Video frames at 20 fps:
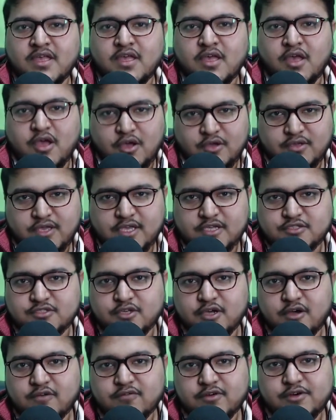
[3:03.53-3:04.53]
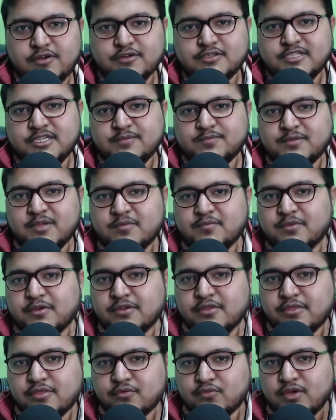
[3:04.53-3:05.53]
Okay, so our tip number
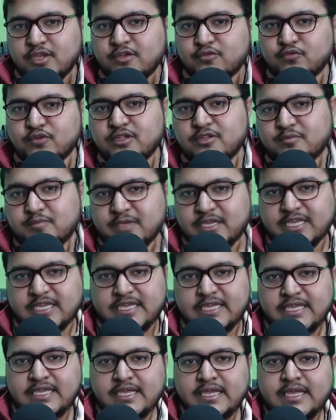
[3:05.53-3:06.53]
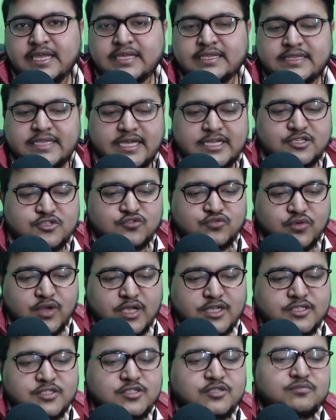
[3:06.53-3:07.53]
3 will be that try
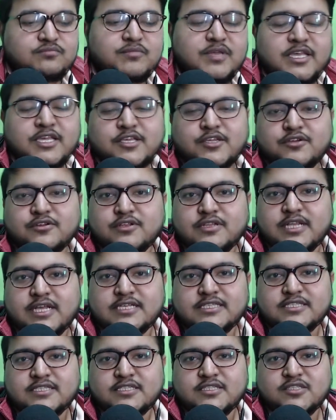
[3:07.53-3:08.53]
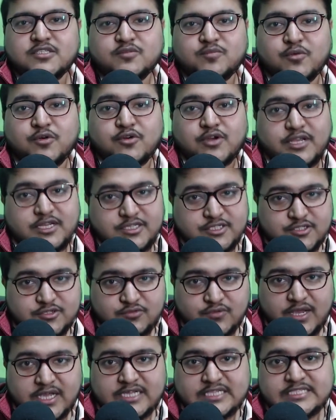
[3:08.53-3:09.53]
to make your lessons more
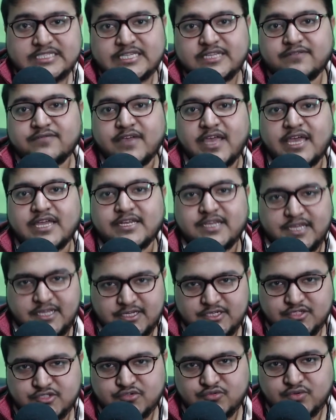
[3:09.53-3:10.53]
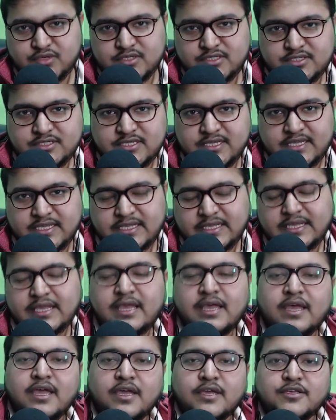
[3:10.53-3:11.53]
interactive and interesting.
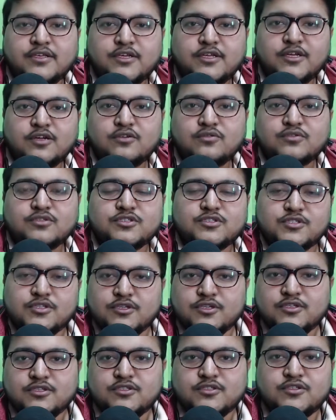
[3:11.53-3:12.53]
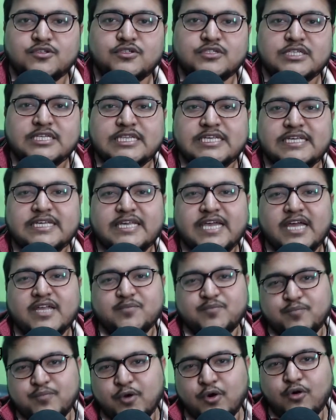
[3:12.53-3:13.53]
Students usually get
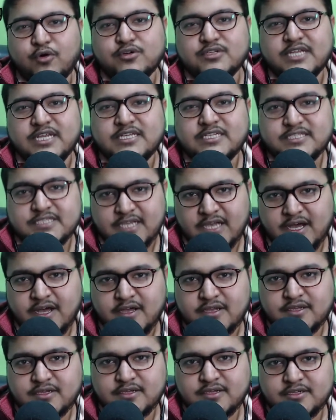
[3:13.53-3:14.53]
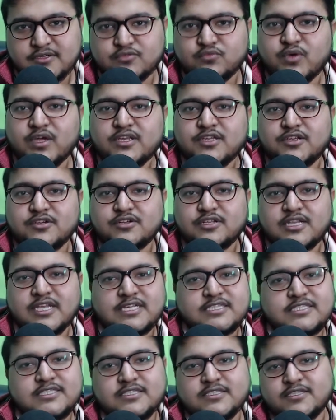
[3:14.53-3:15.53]
bored and tired when your
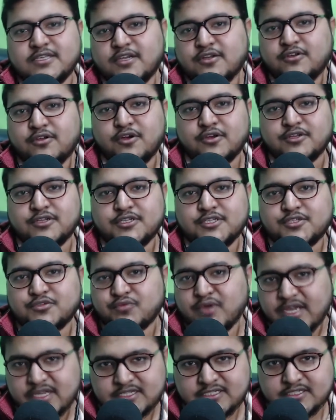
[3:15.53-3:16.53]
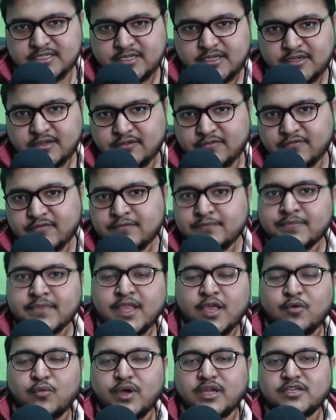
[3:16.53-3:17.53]
lessons are not interactive,
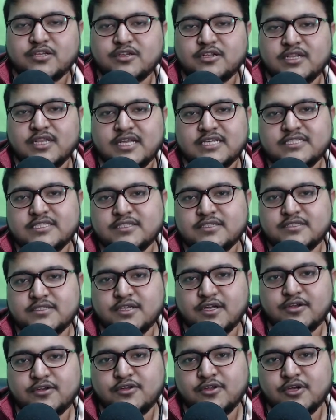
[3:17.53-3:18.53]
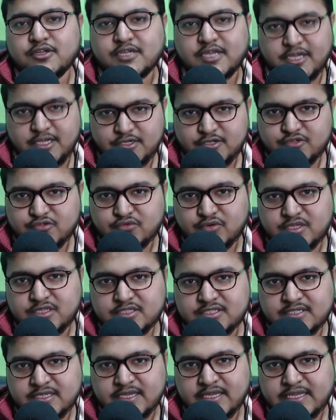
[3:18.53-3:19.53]
when your lessons are not
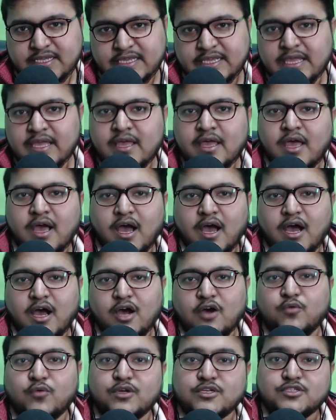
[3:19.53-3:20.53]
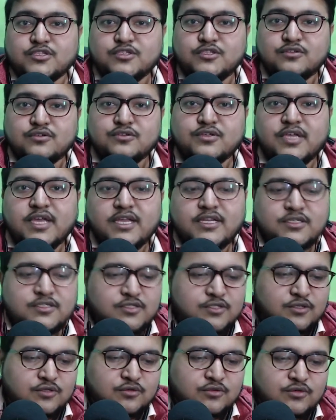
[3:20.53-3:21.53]
interesting. What you can do,
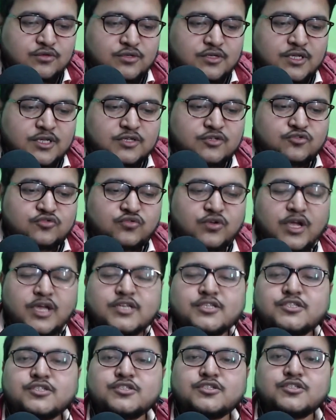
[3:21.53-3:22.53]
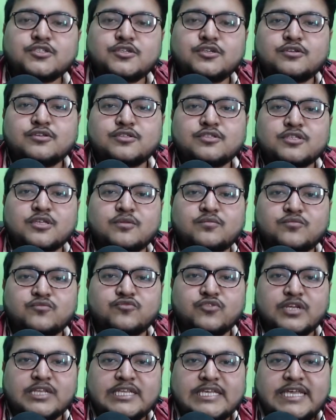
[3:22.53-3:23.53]
you can try to choose some
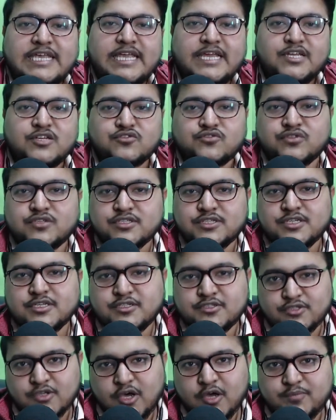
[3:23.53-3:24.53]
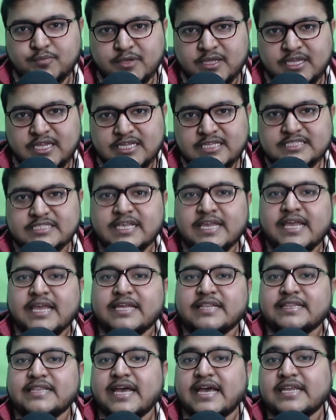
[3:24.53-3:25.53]
really interesting topics
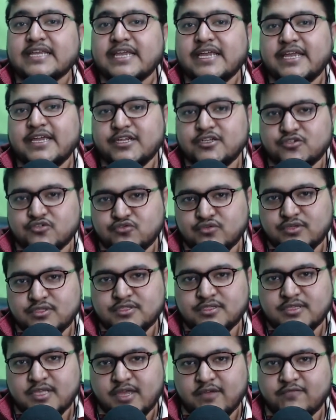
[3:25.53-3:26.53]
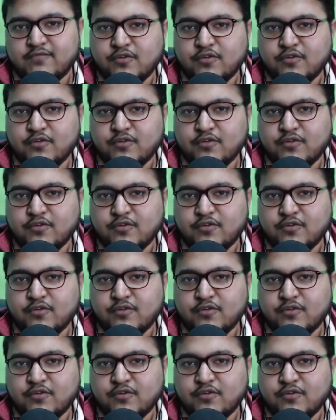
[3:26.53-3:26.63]
that interest them.